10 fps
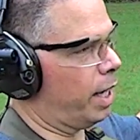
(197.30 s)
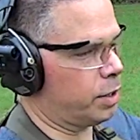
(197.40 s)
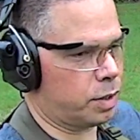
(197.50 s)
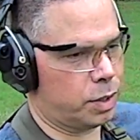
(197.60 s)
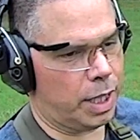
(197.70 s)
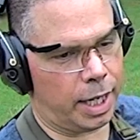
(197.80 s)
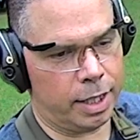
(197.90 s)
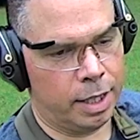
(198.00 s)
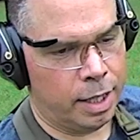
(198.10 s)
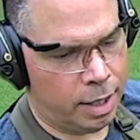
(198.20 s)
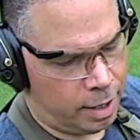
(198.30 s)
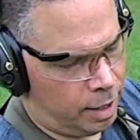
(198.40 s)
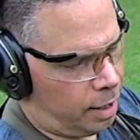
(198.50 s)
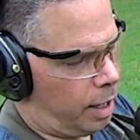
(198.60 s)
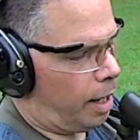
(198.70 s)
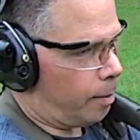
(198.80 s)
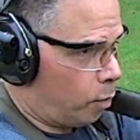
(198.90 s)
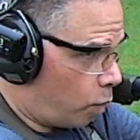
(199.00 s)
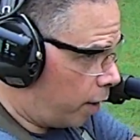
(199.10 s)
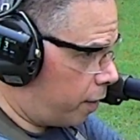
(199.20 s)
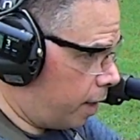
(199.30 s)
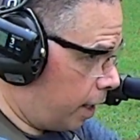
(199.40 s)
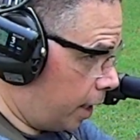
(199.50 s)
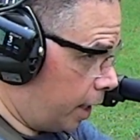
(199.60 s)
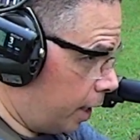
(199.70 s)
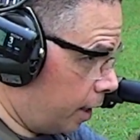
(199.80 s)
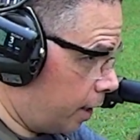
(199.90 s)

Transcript: in just a second. With the